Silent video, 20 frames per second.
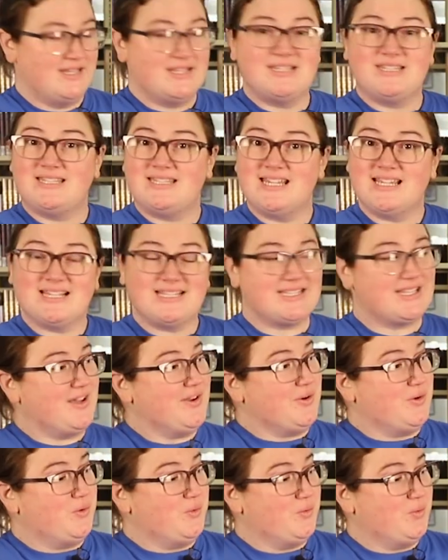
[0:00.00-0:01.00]
Six
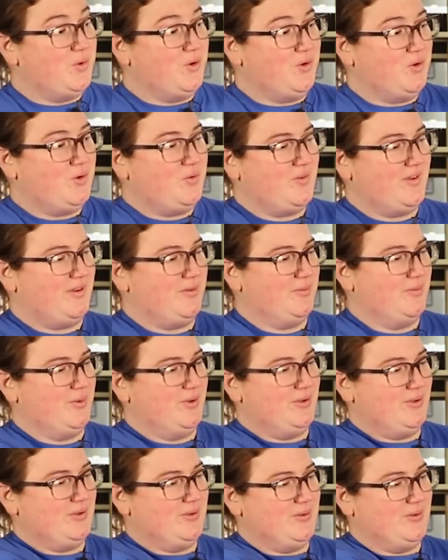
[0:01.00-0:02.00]
groovy
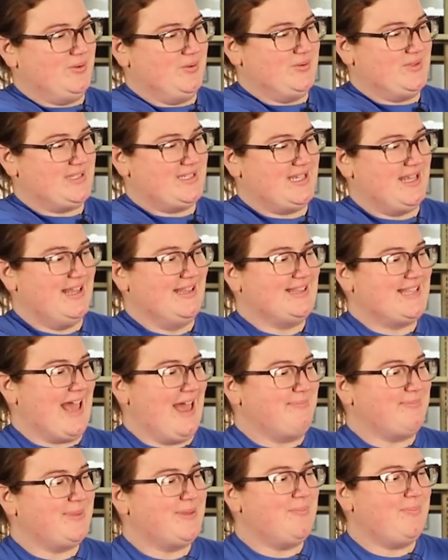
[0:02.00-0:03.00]
roos
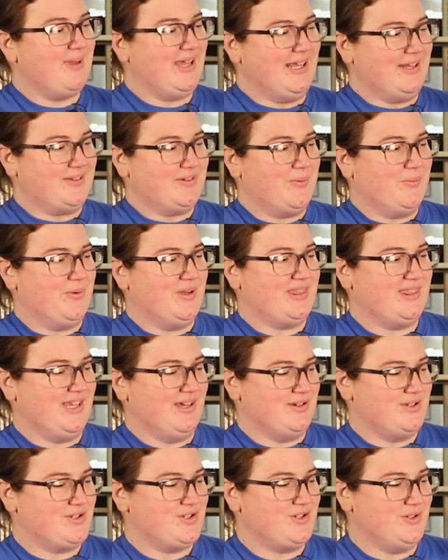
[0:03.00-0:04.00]
tapped the beat with
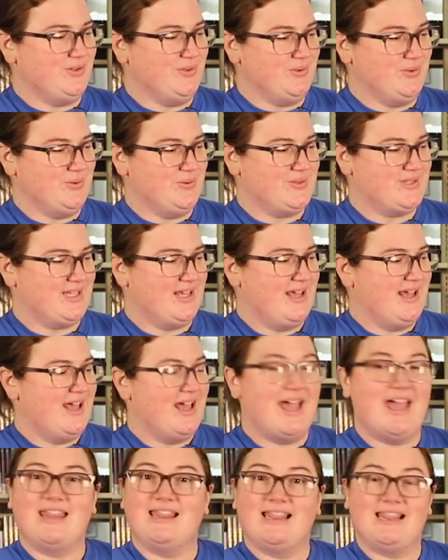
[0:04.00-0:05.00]
their shoes,
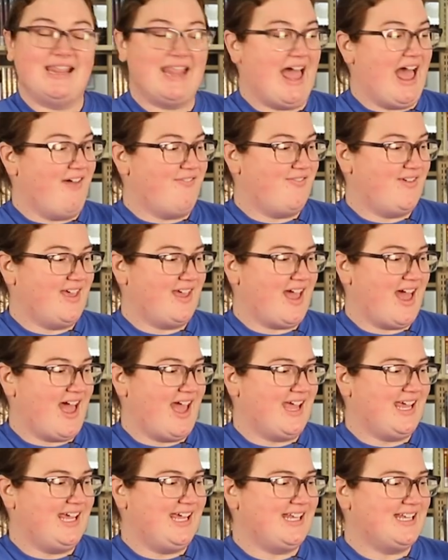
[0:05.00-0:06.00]
and laughing
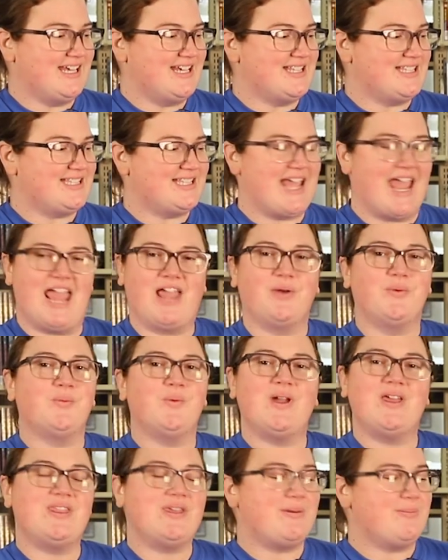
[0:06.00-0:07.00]
hyenas sang
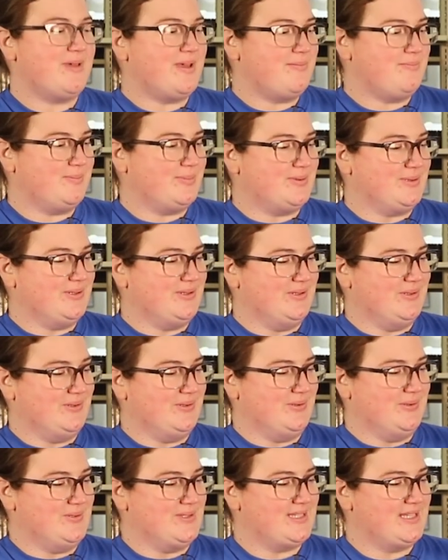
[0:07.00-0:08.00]
rhythm and
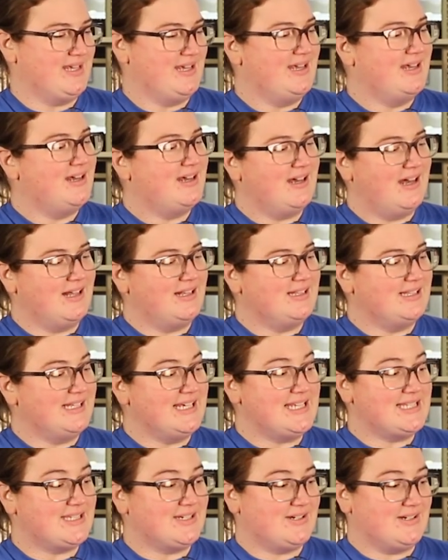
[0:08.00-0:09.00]
blues. A
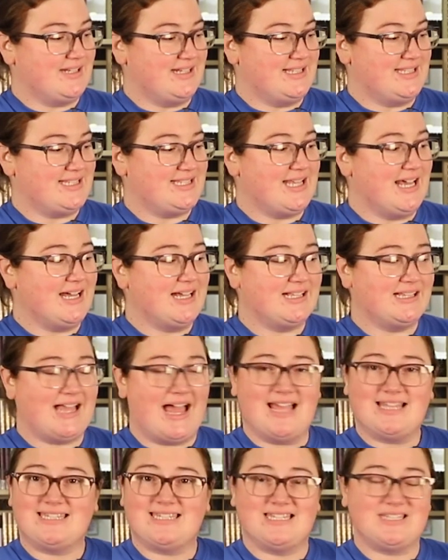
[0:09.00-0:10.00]
lizard in
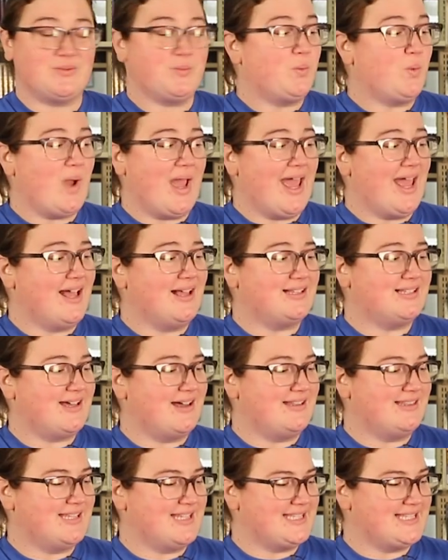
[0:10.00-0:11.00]
sunglasses wailed
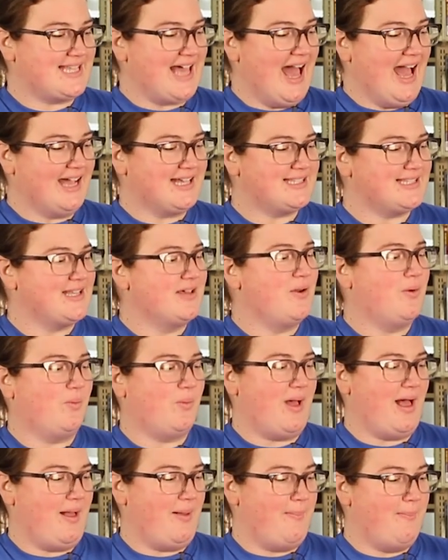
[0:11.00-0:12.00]
on the sax,
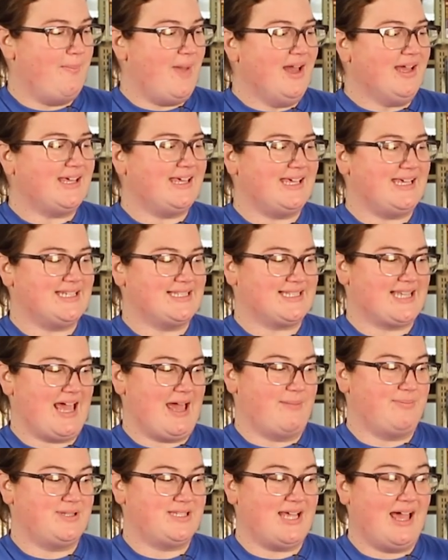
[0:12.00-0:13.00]
while monkeys
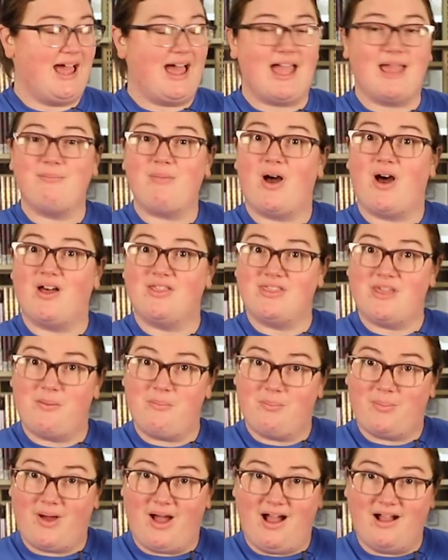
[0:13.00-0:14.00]
kept time on the
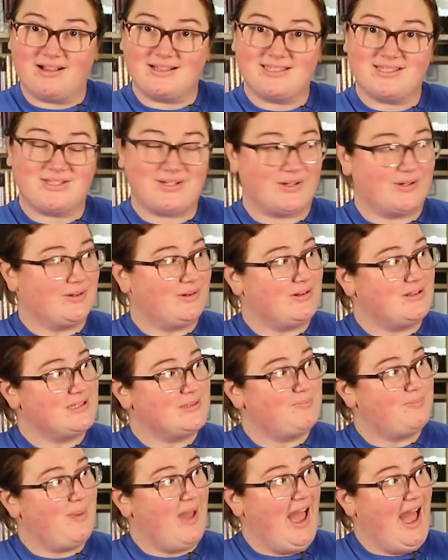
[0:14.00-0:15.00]
box
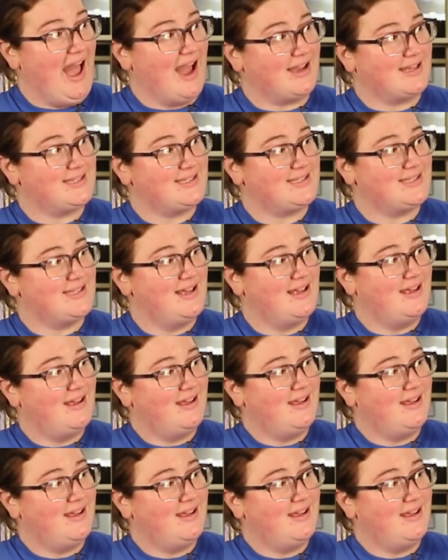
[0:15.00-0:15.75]
turtles' backs.